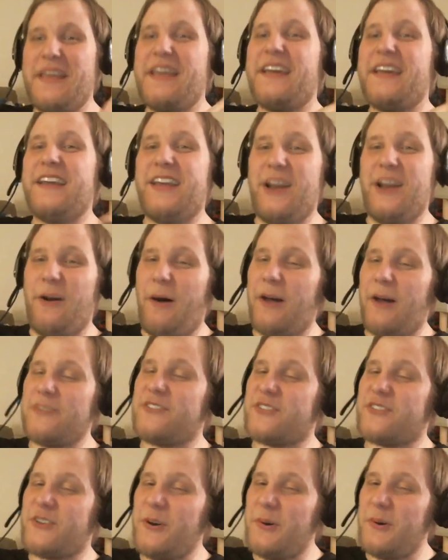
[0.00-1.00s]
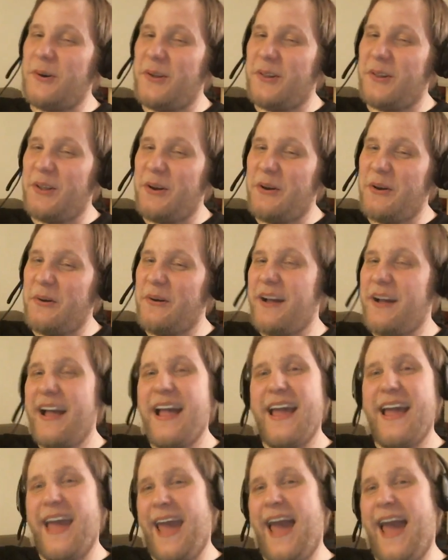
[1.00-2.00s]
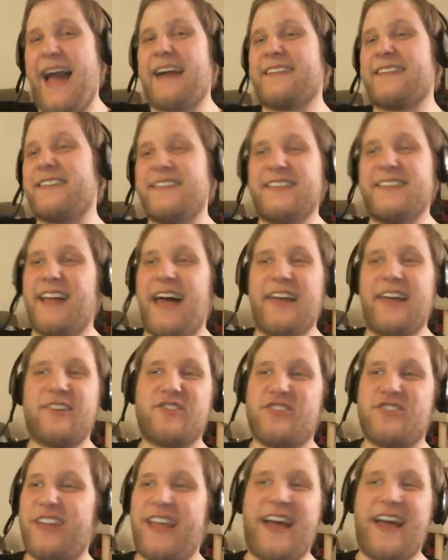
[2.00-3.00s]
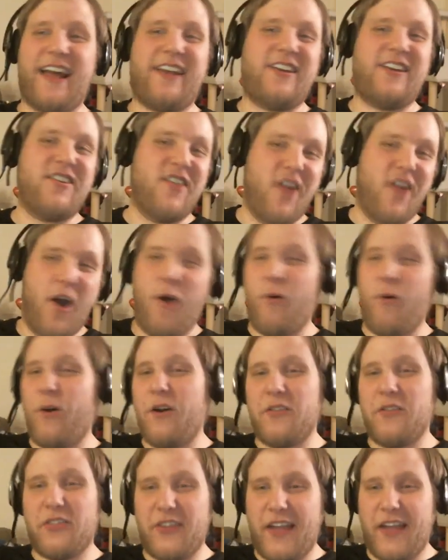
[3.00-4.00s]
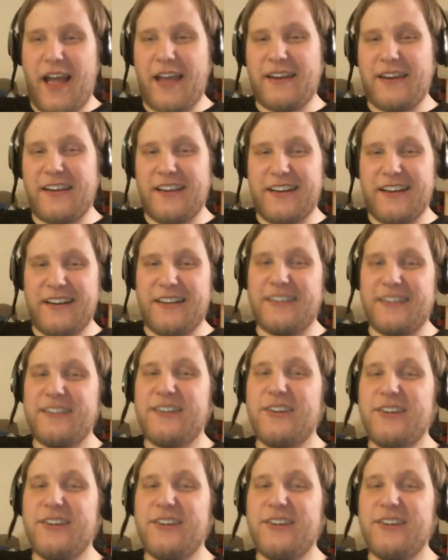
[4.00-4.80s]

You know how Scootaloo acted like she had no earthly idea